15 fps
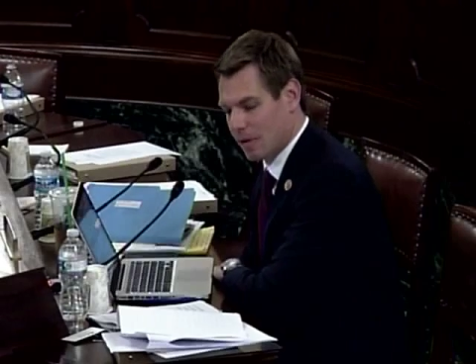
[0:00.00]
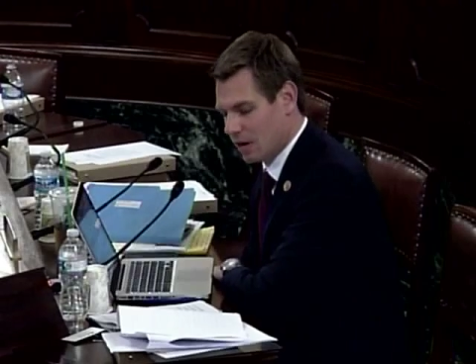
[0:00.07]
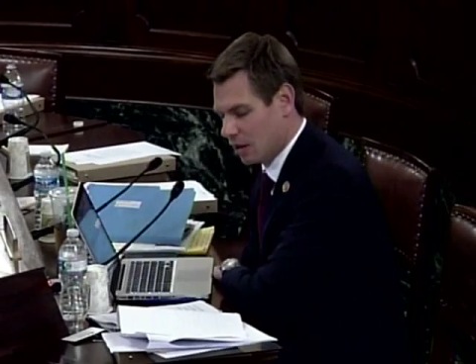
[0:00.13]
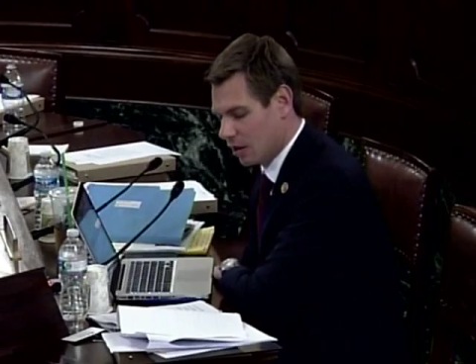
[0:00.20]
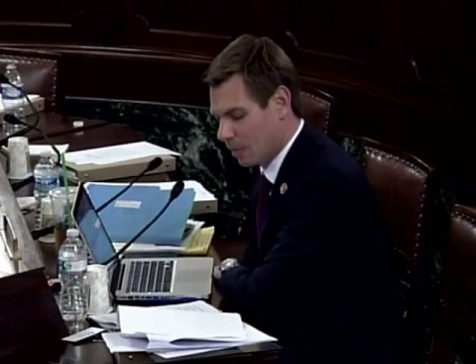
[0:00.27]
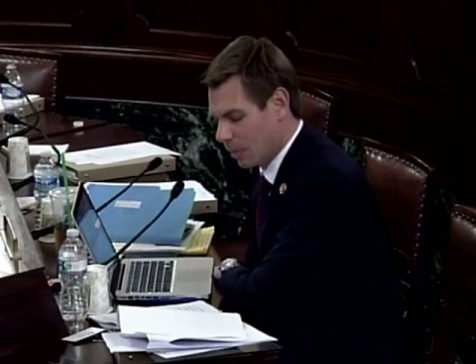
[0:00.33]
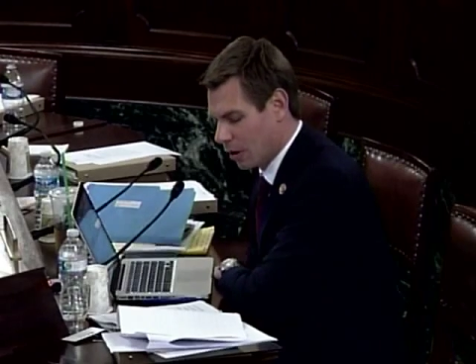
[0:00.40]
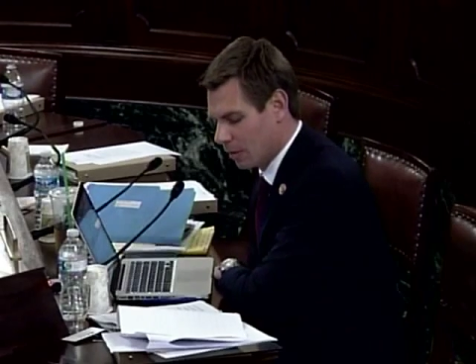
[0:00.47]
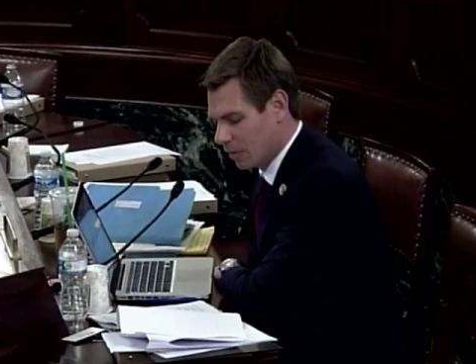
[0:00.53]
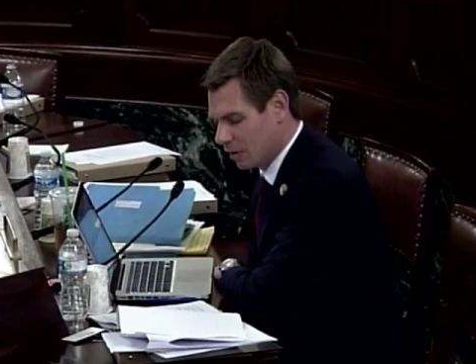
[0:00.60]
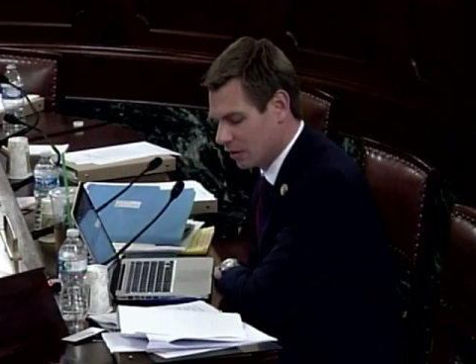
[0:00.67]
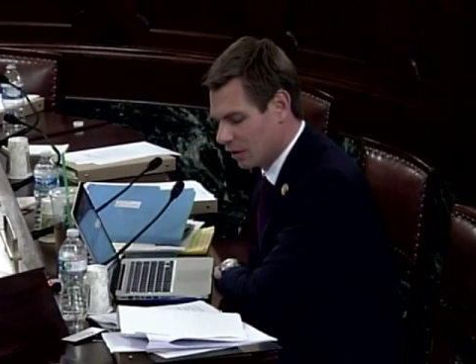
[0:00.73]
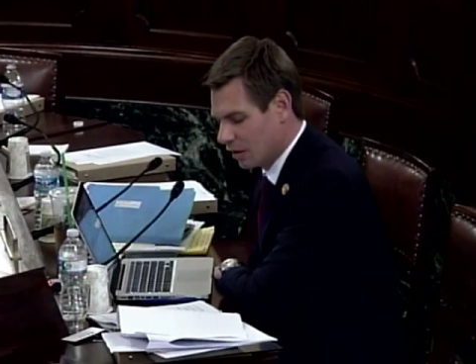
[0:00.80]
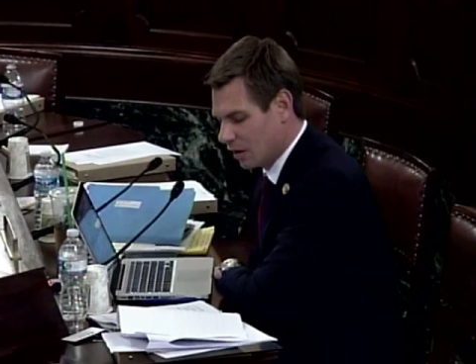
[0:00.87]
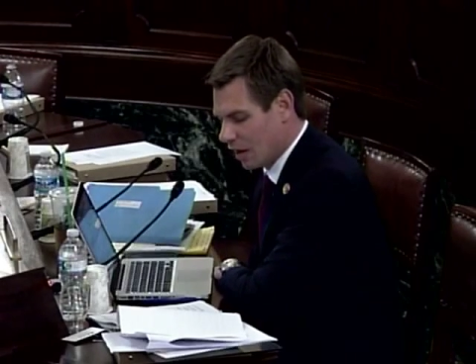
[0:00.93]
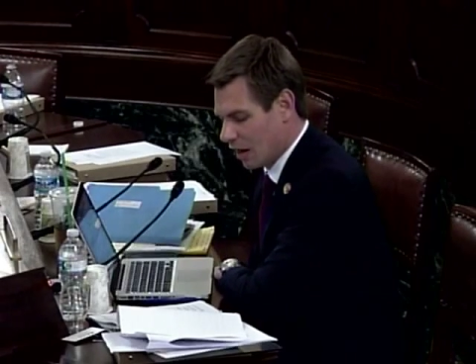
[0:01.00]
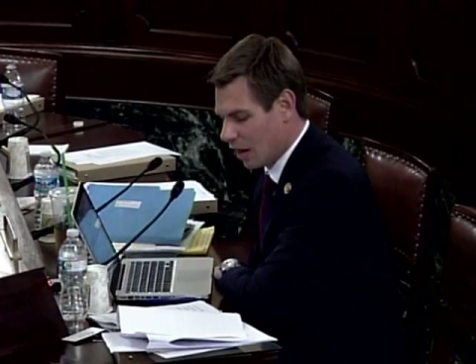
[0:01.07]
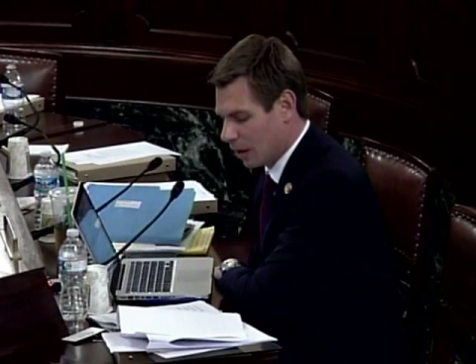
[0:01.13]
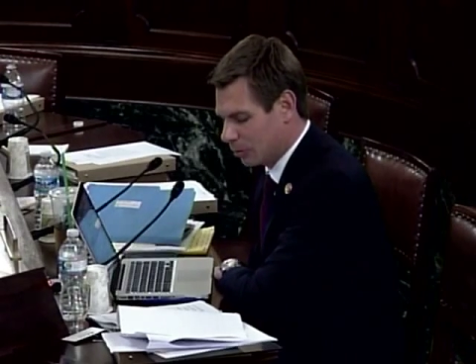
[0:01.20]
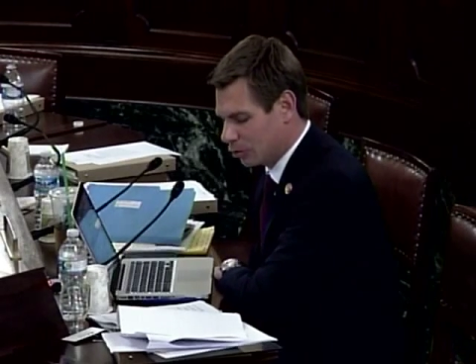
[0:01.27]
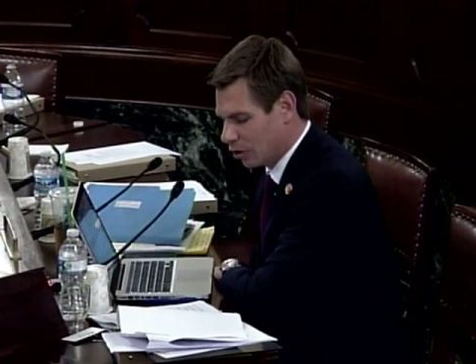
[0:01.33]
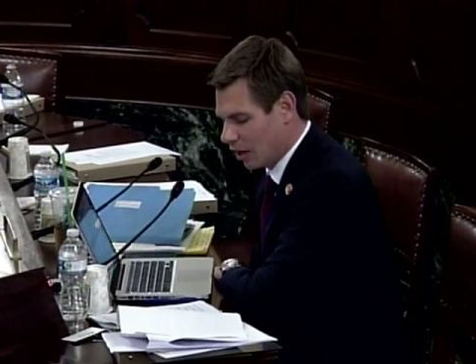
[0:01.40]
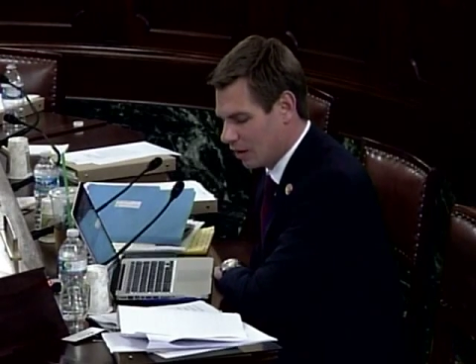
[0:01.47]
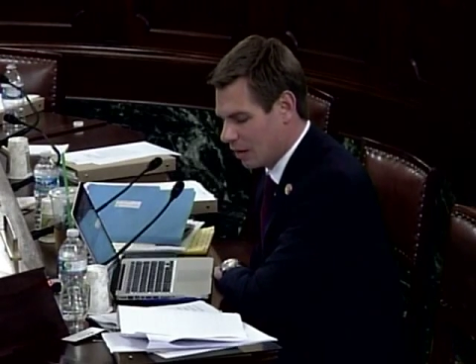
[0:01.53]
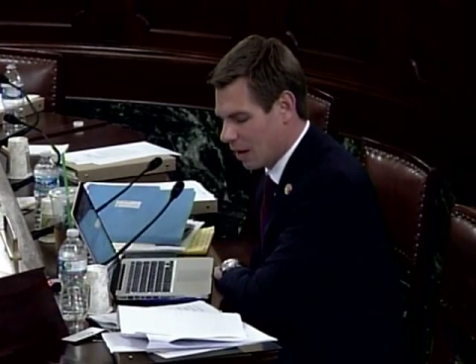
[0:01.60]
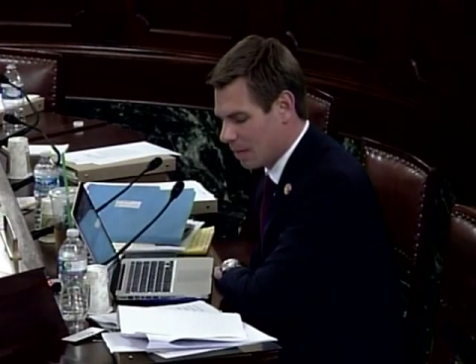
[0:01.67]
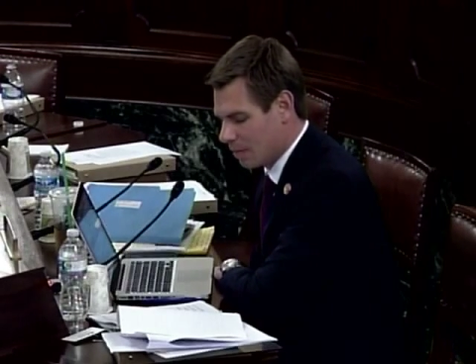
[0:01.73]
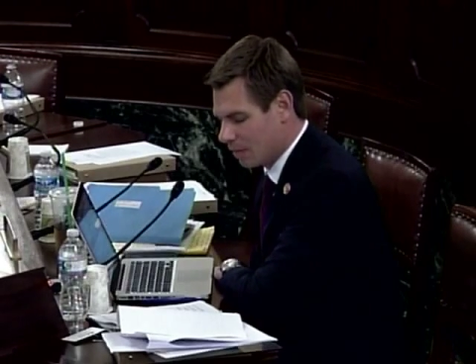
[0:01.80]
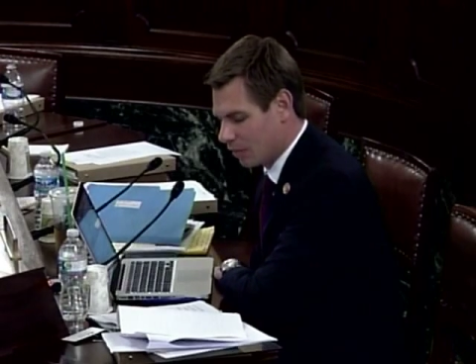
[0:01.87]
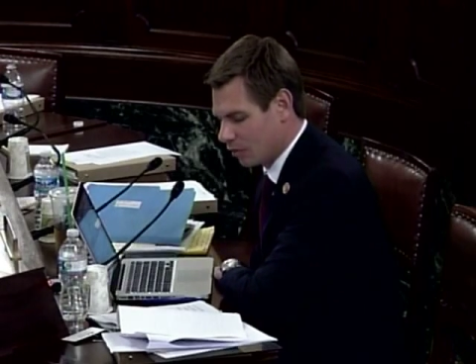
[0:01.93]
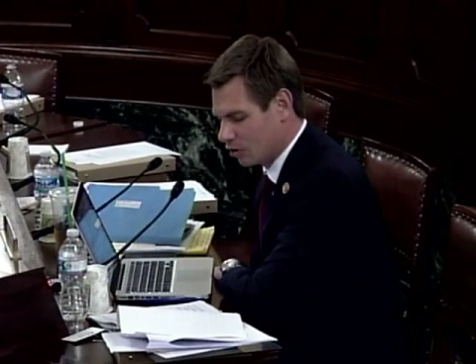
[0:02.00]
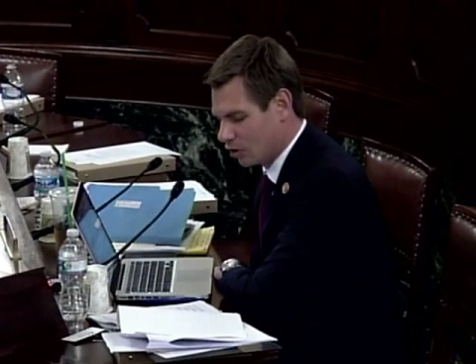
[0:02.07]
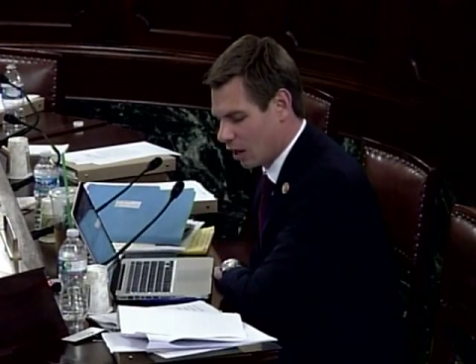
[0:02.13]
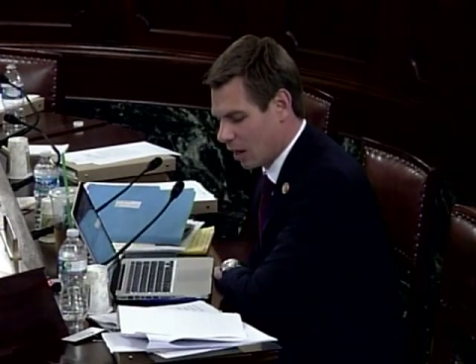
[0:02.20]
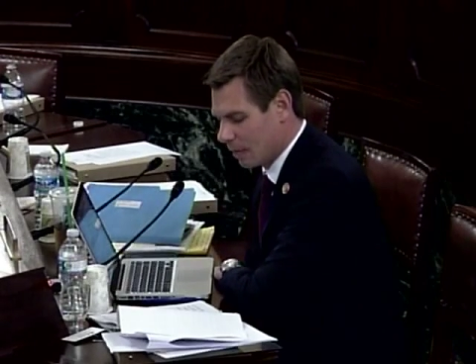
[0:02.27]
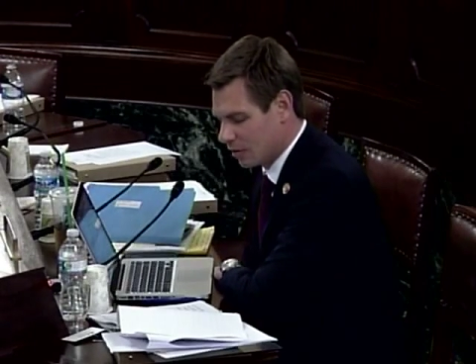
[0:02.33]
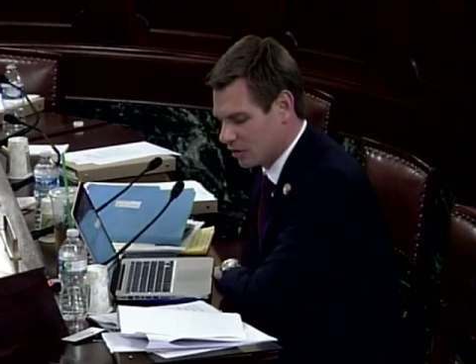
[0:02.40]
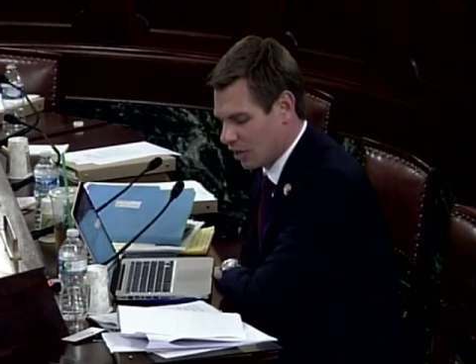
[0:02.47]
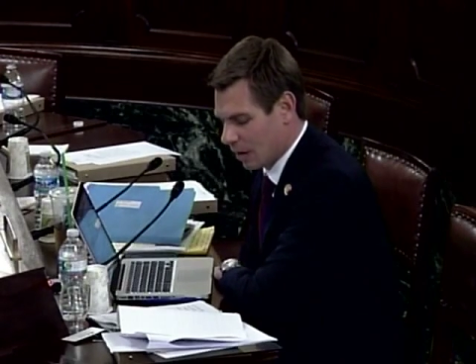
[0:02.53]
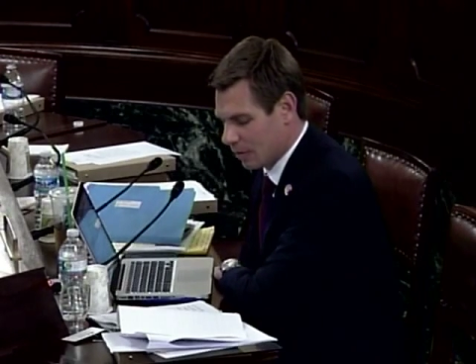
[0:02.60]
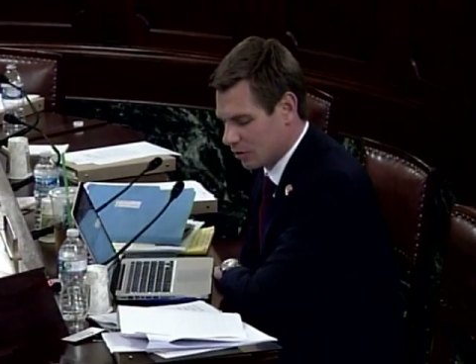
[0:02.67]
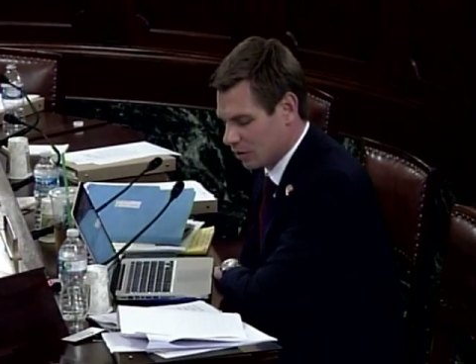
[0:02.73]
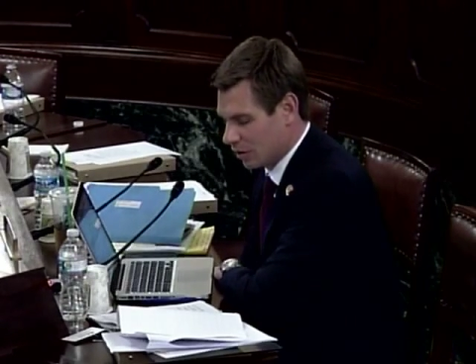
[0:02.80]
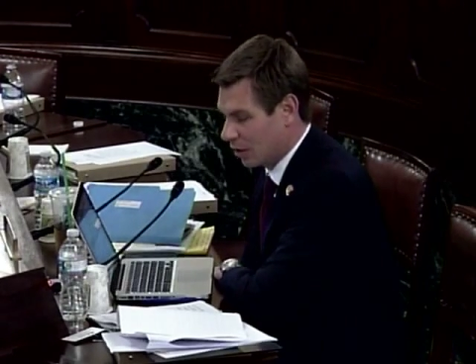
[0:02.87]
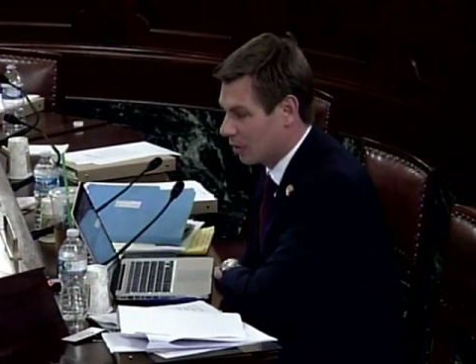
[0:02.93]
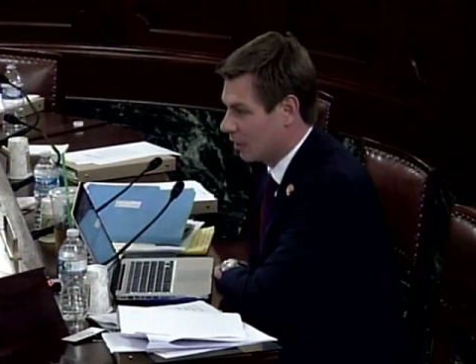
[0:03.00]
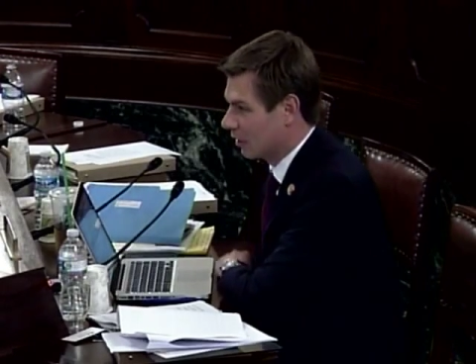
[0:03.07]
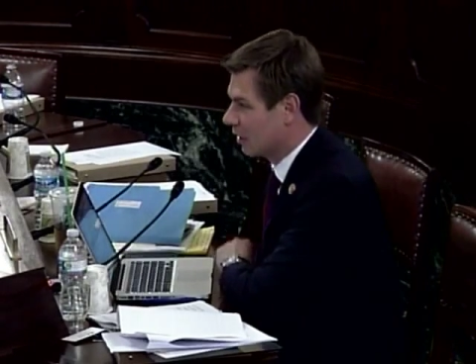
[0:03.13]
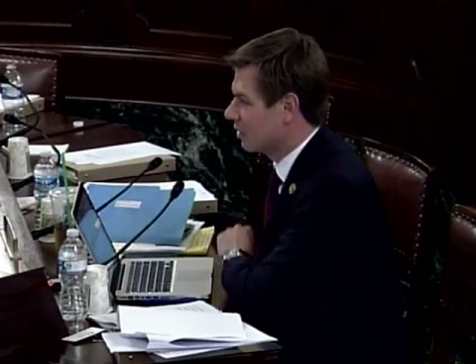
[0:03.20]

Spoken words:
into the department, and help train them for a job in cybersecurity.